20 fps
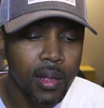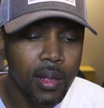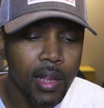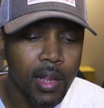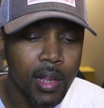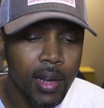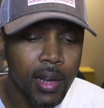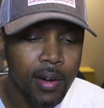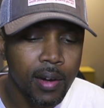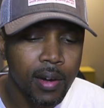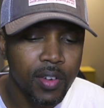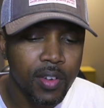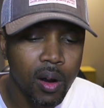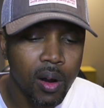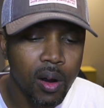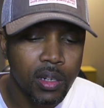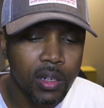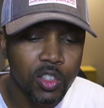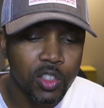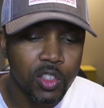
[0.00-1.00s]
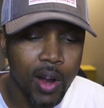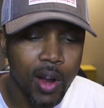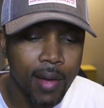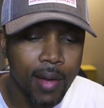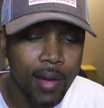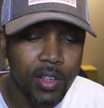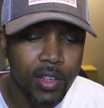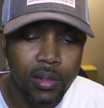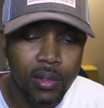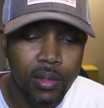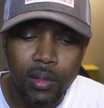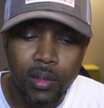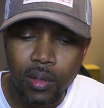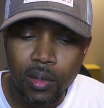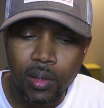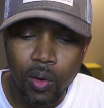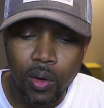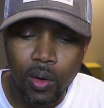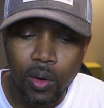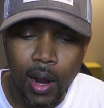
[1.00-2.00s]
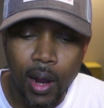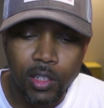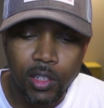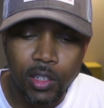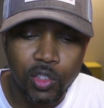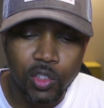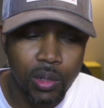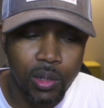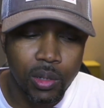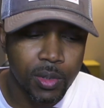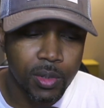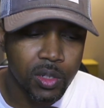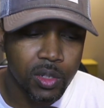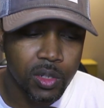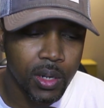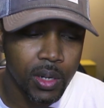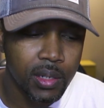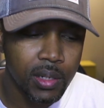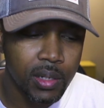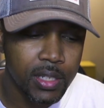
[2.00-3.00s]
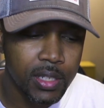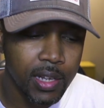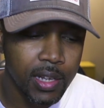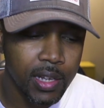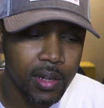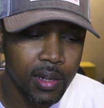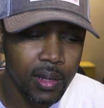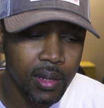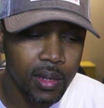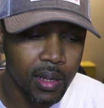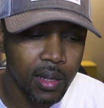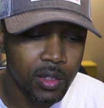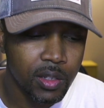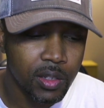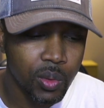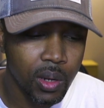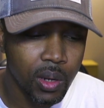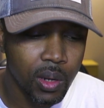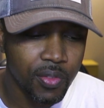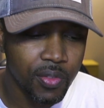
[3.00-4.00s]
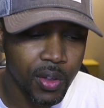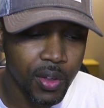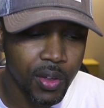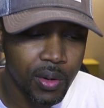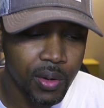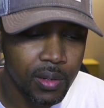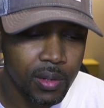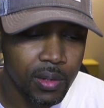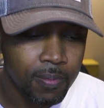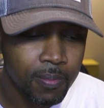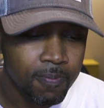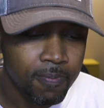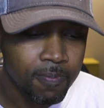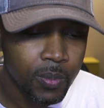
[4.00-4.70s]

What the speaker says: a lot of cars driving on our street between 10 and 12:30.